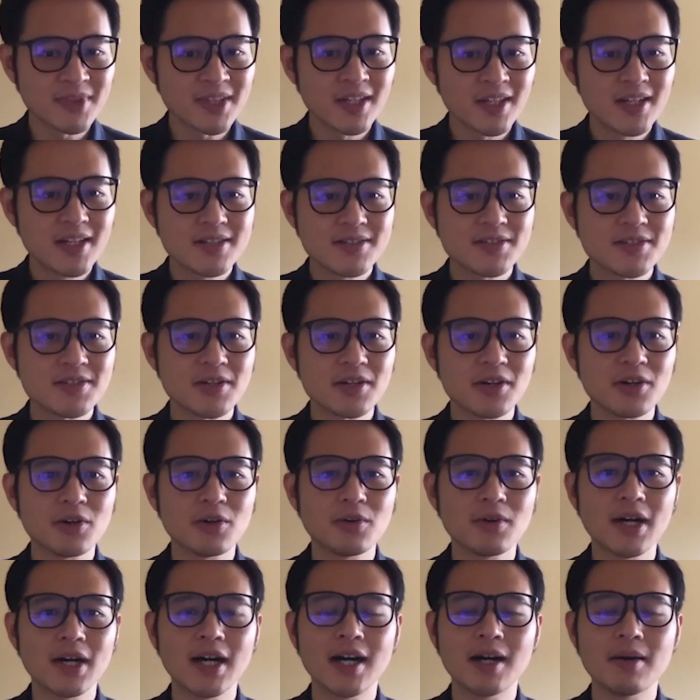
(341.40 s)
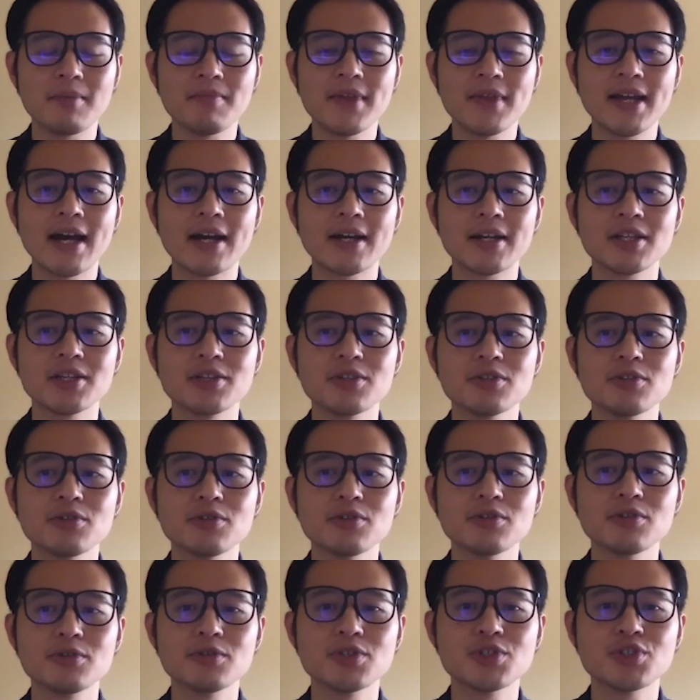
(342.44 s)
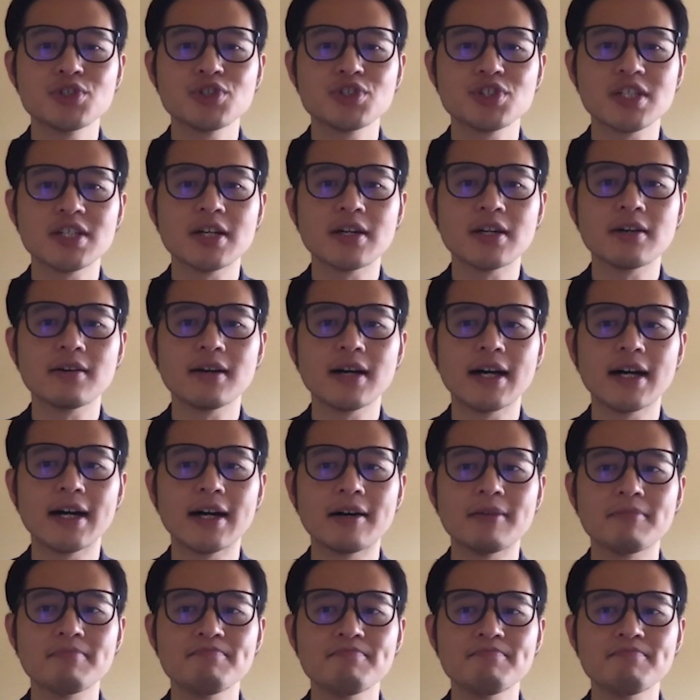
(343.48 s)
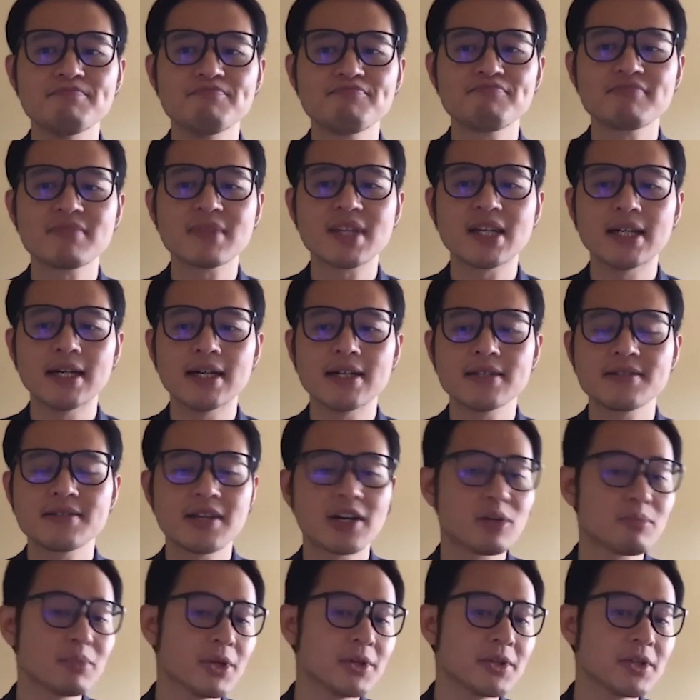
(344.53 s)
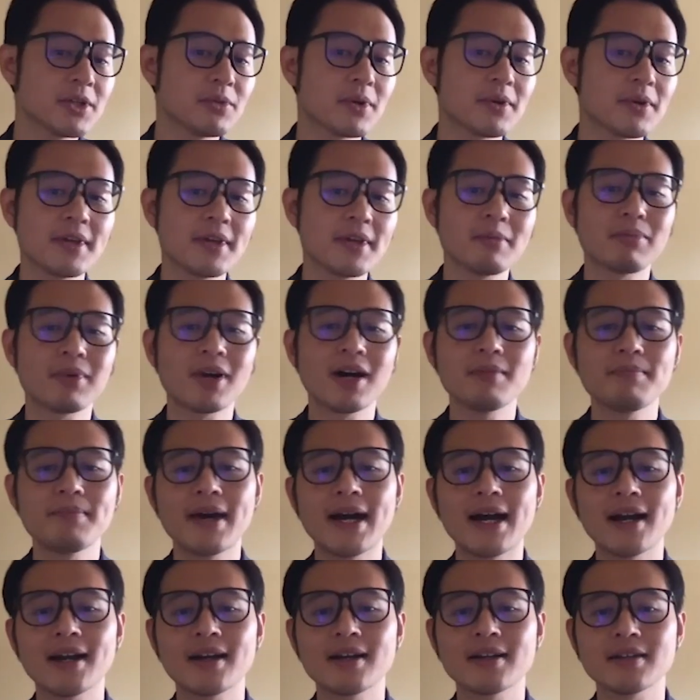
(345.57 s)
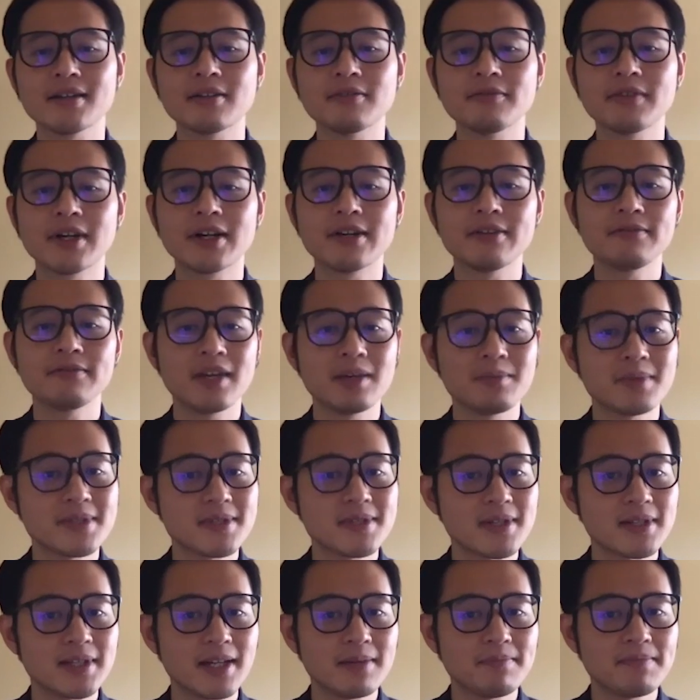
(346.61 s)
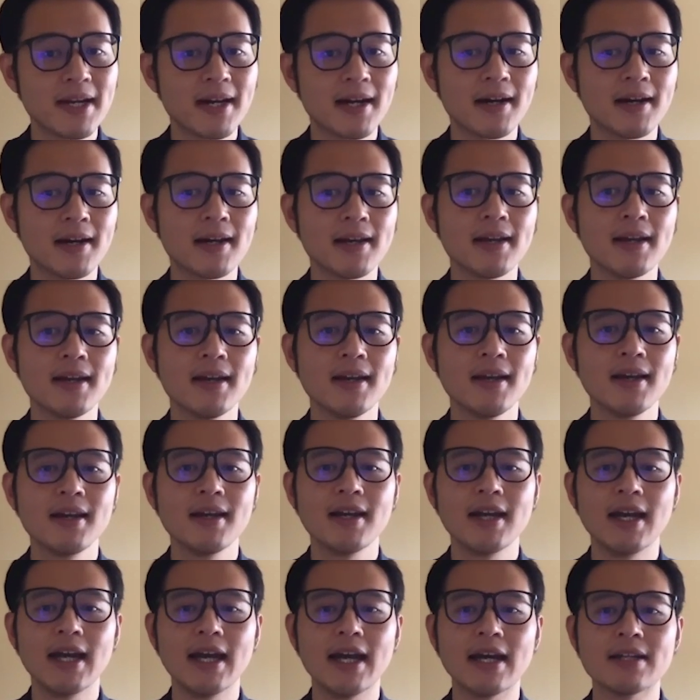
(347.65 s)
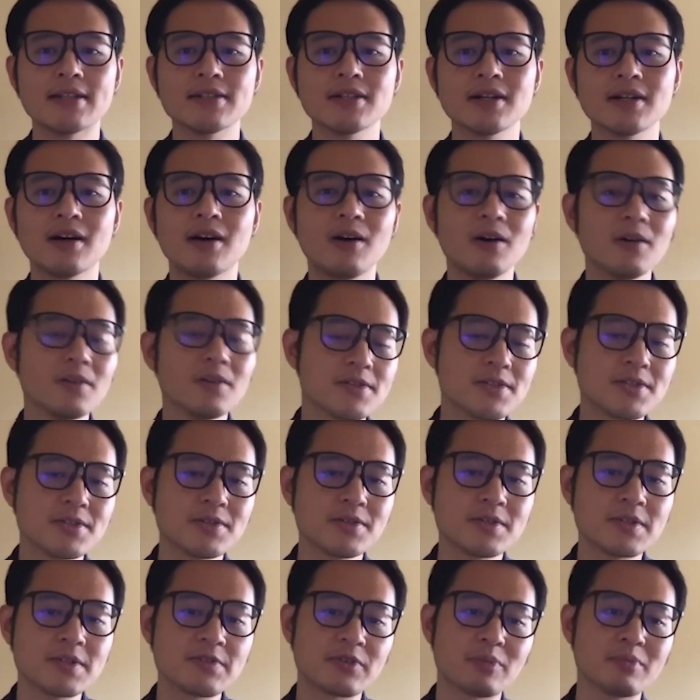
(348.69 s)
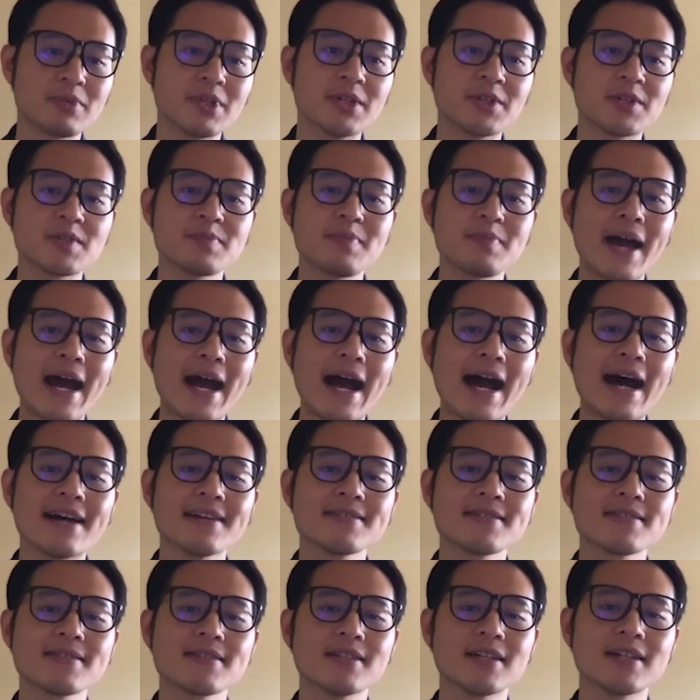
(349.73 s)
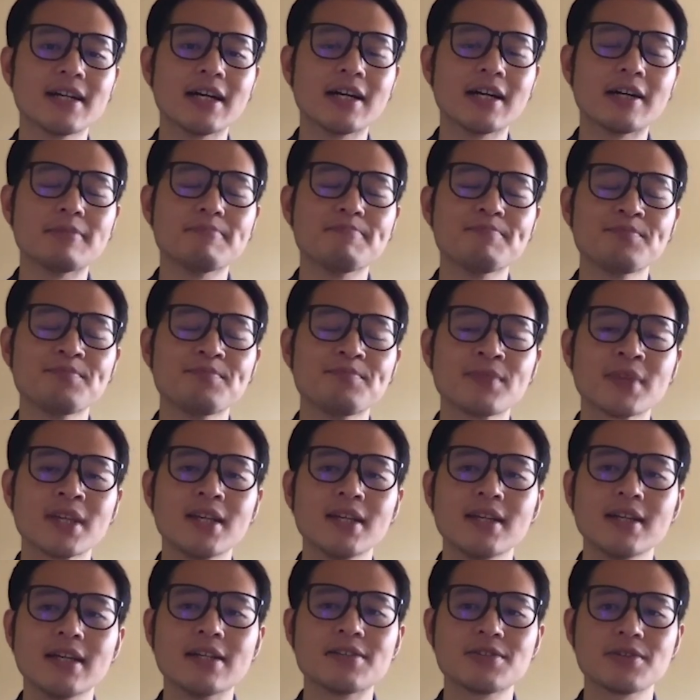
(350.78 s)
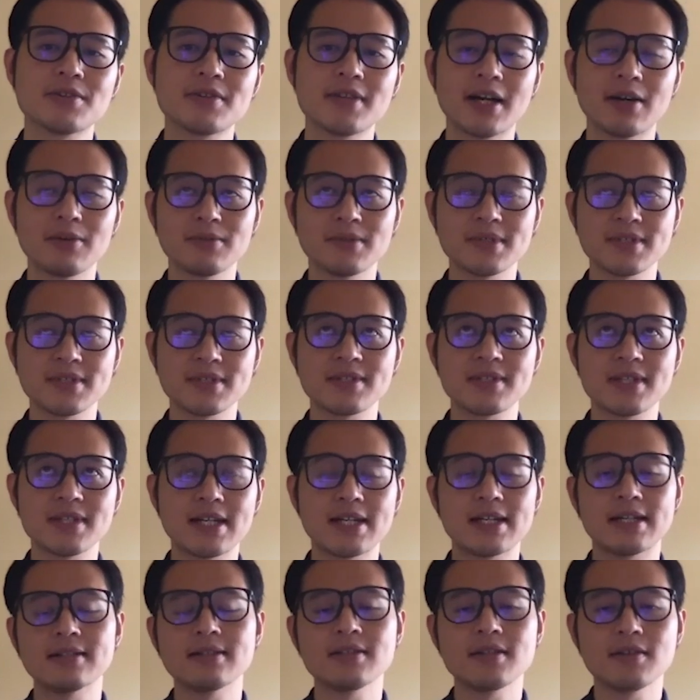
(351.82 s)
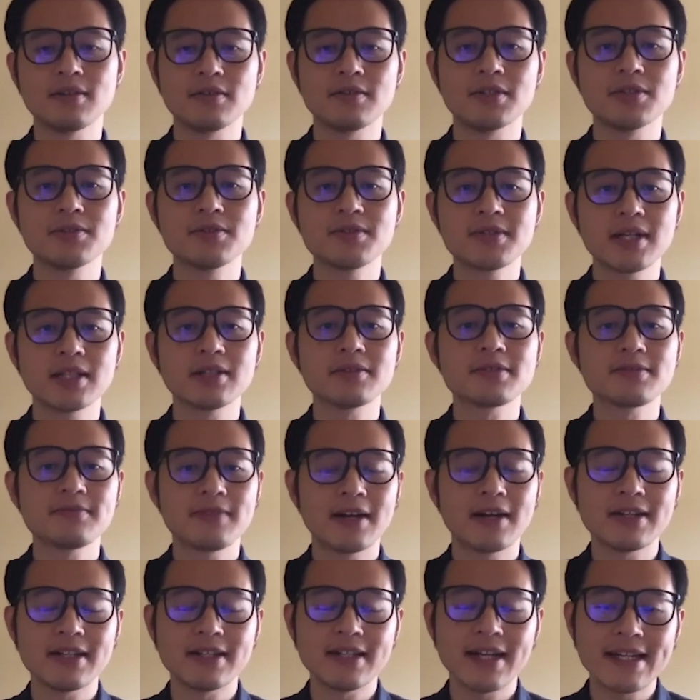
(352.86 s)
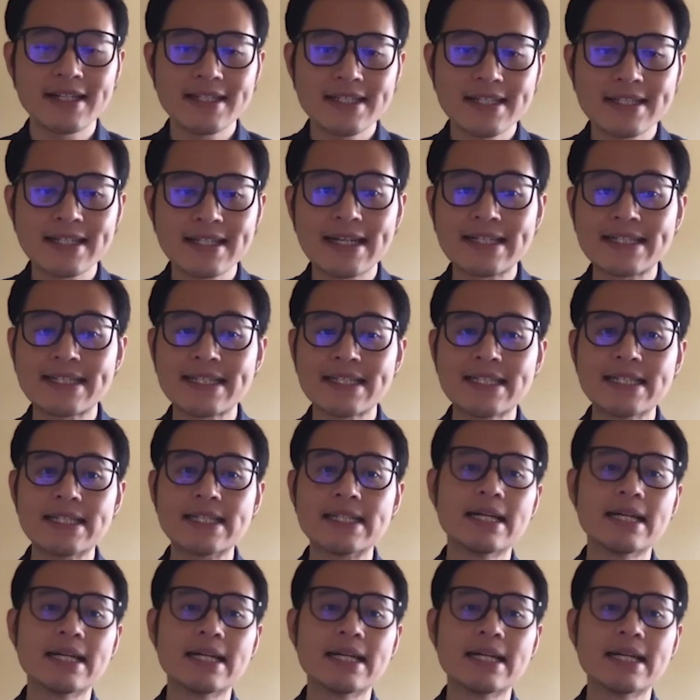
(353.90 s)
So they had a huge, ceremony where they brought back, very famous alumni and all the students from years past. And so that was, UCLA was founded in 1919.